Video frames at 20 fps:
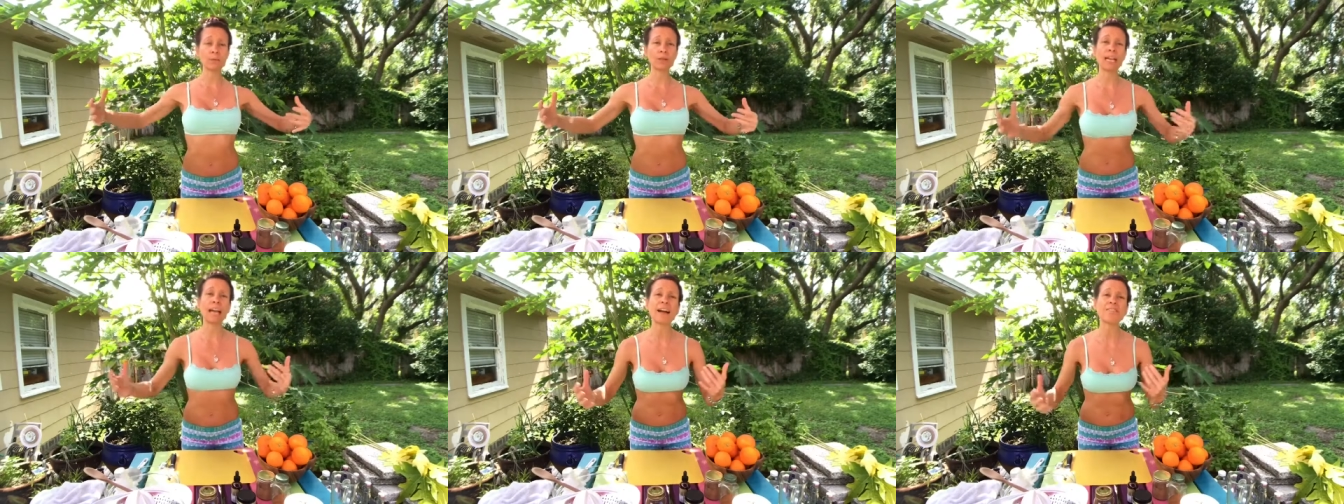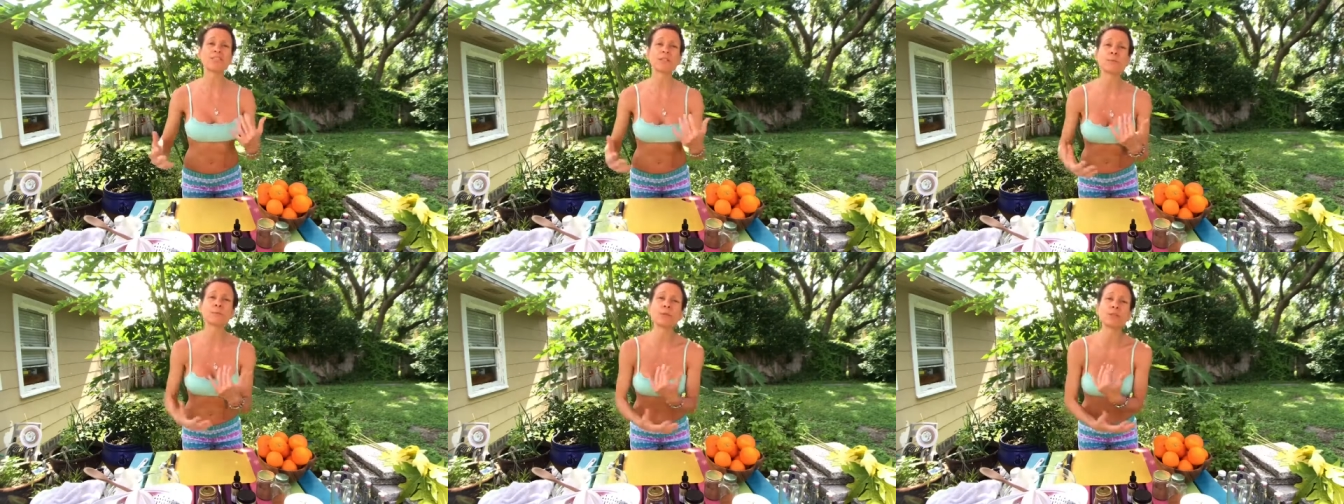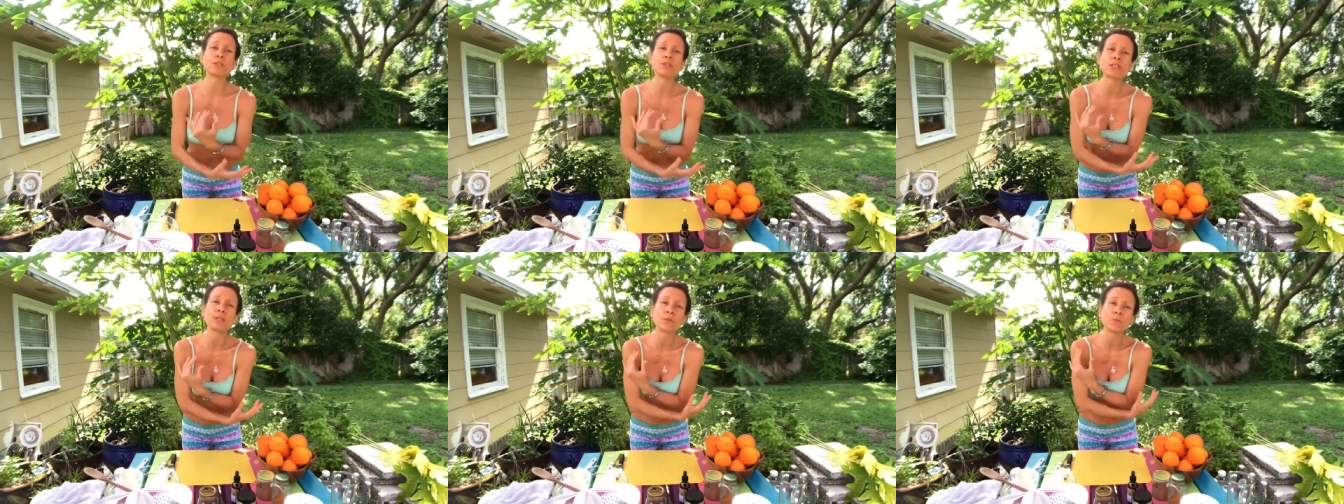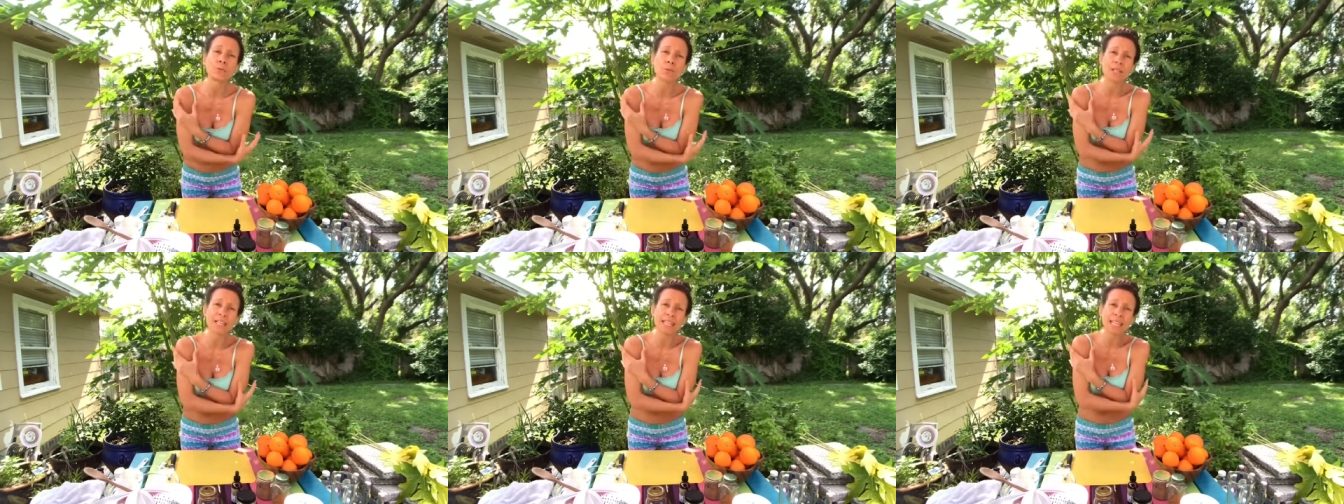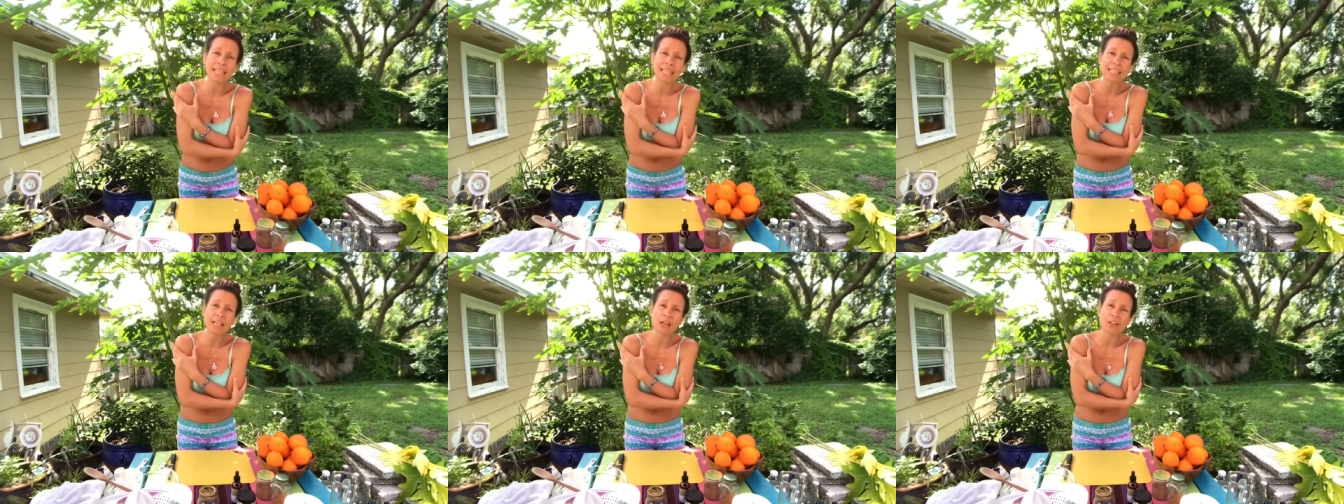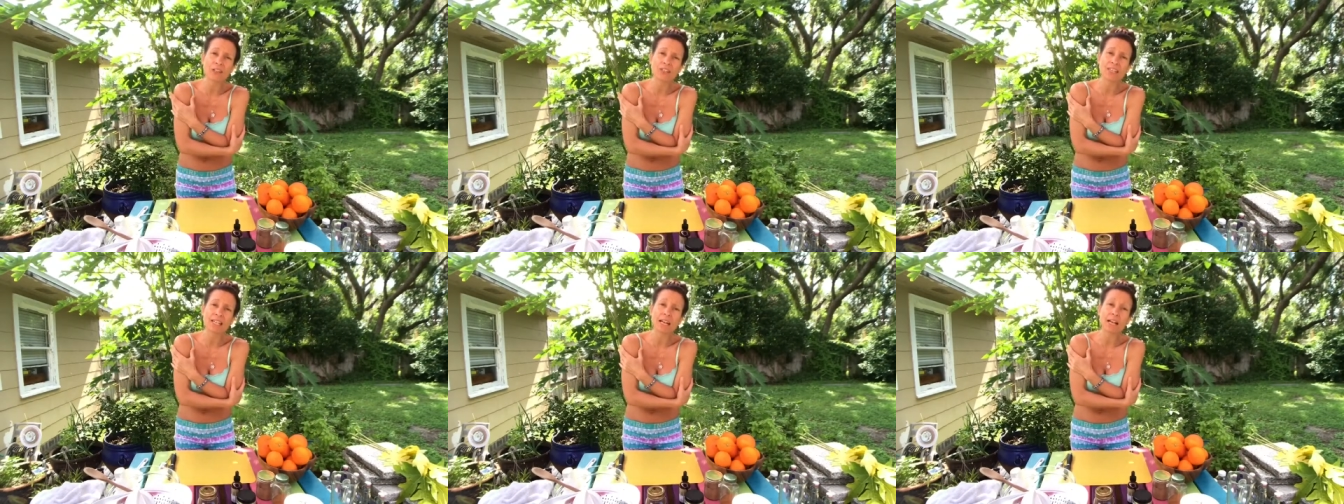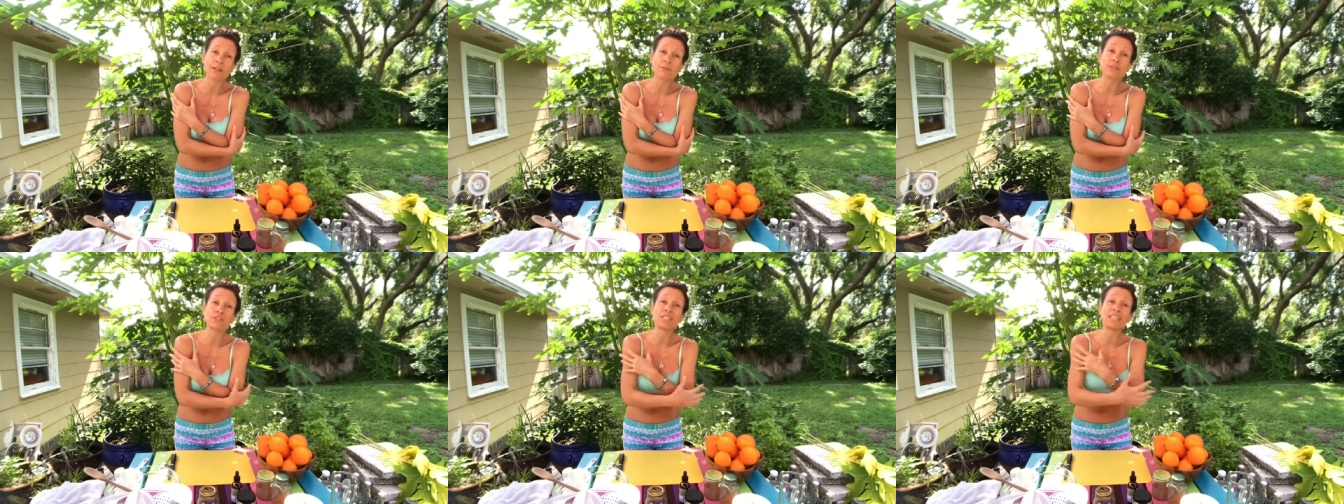We have to build within
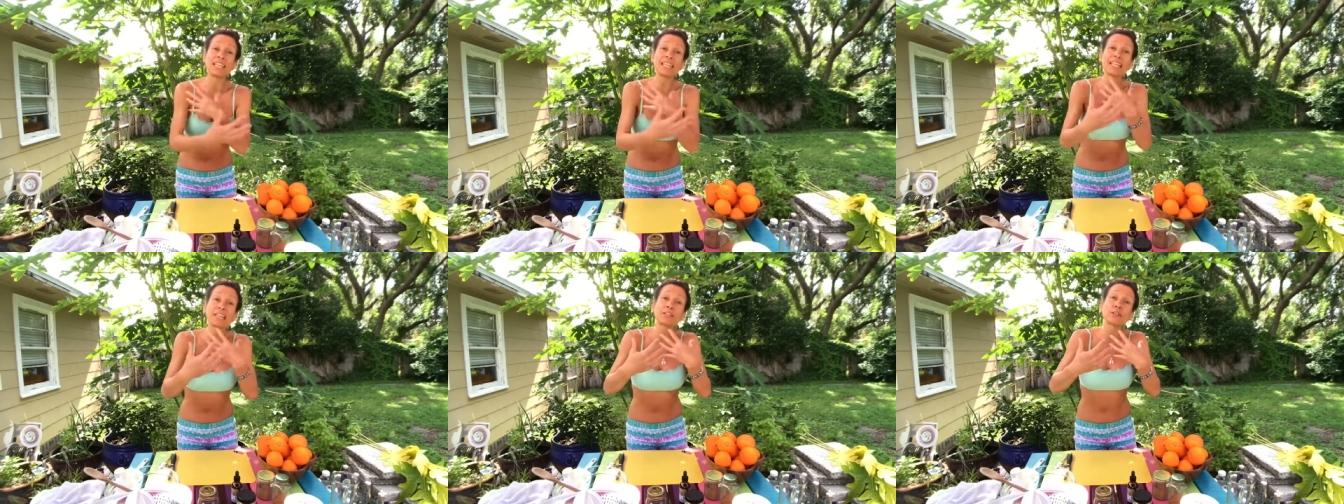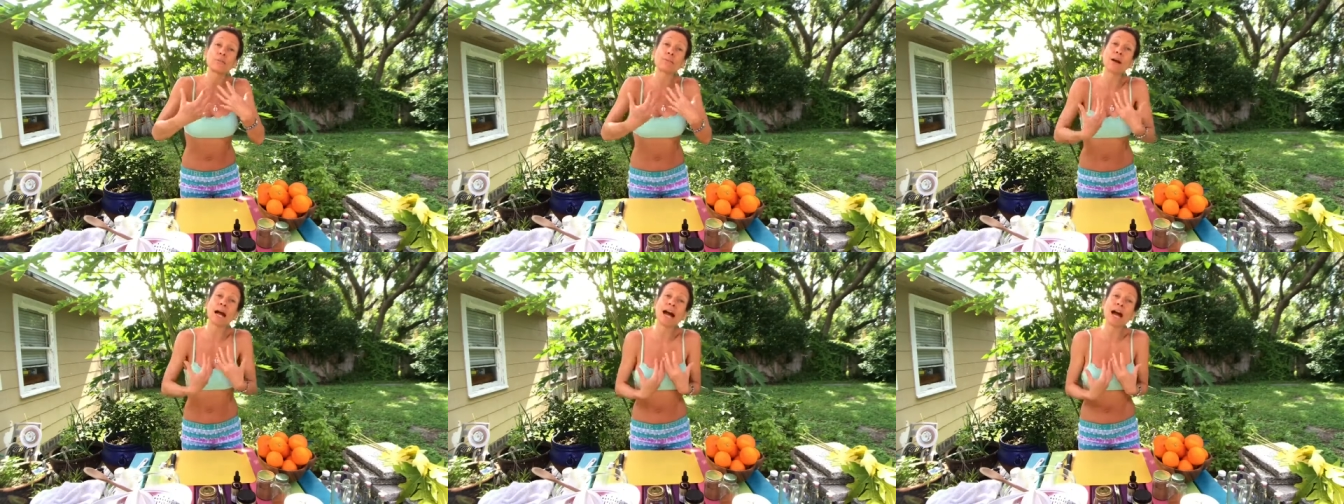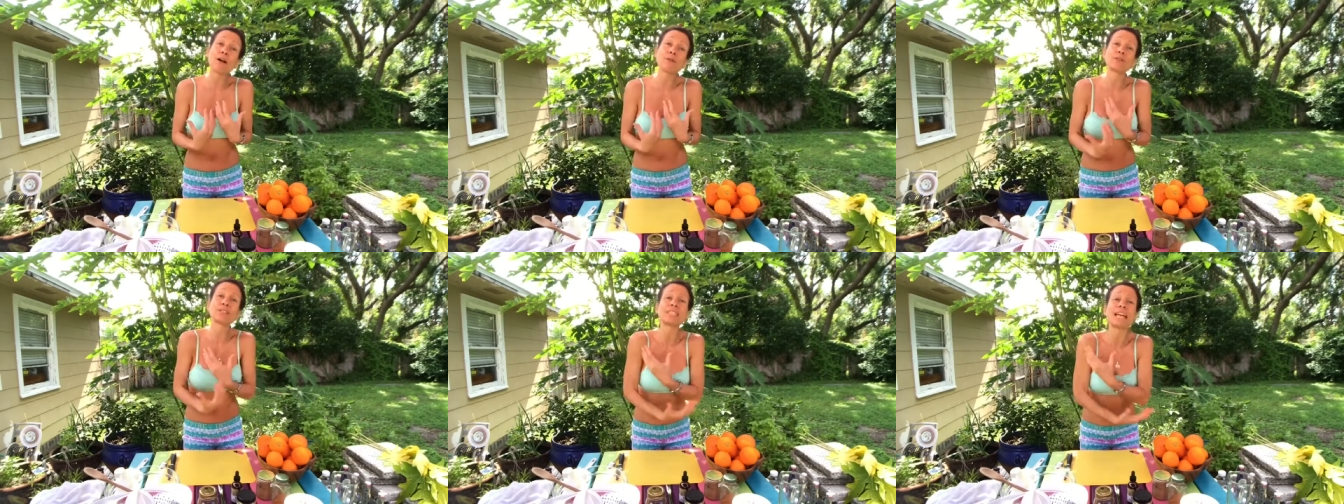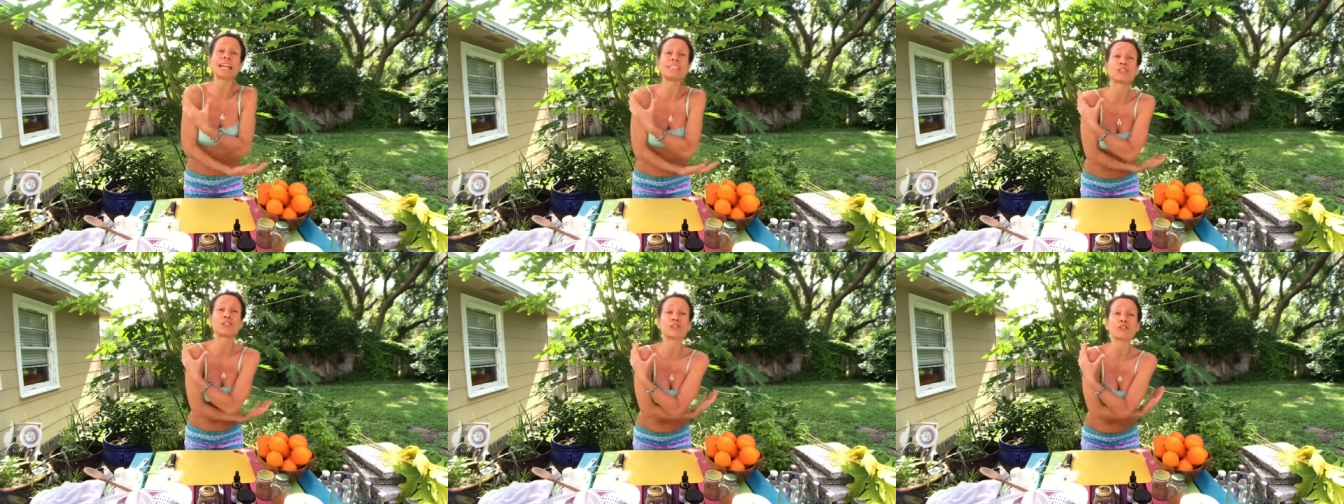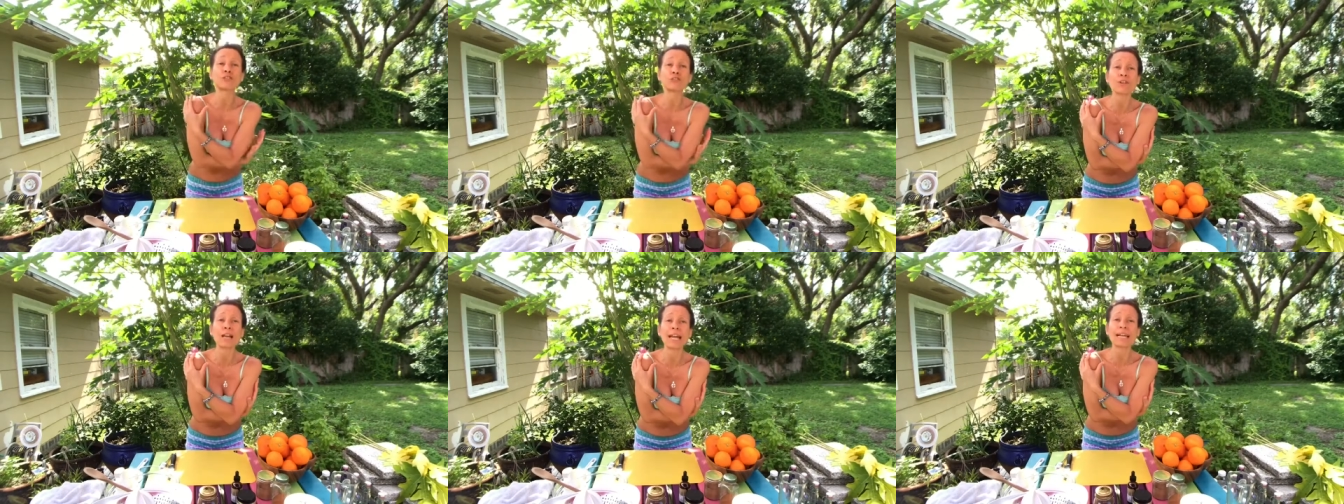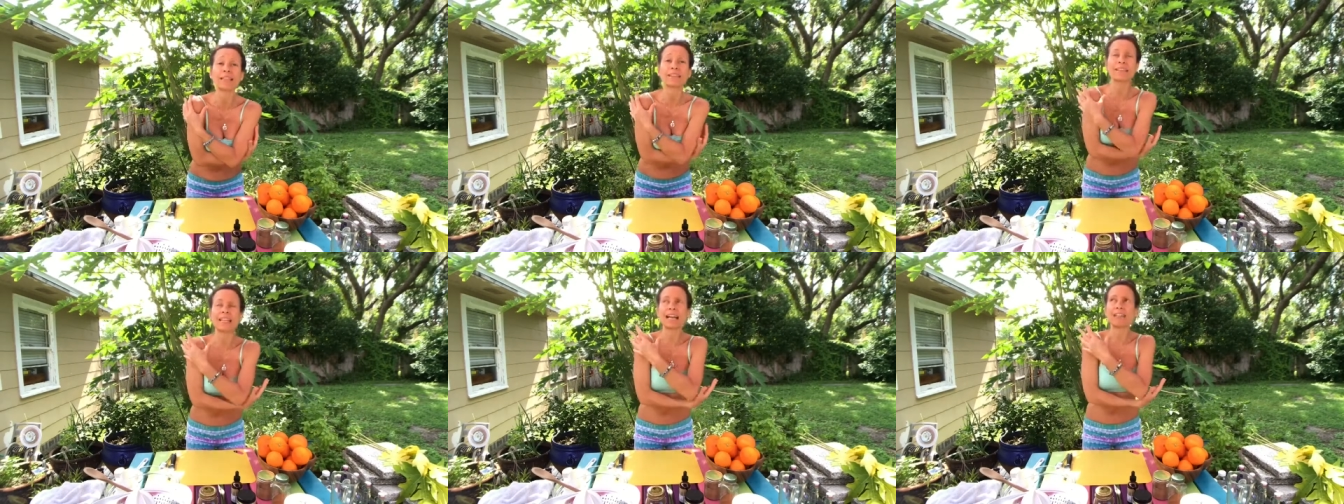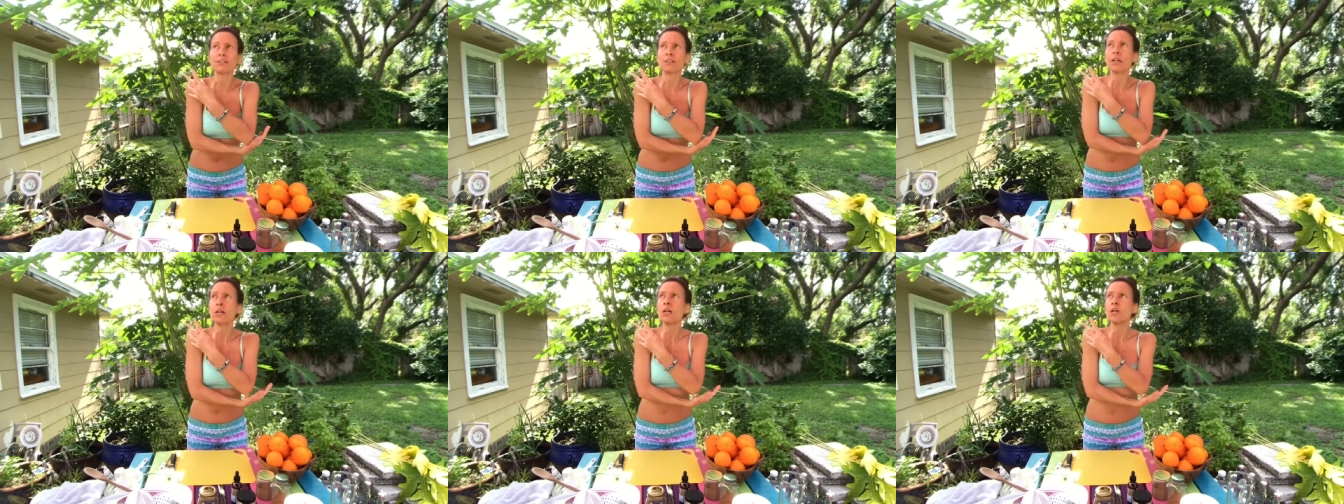ourselves the inner power, that strength, that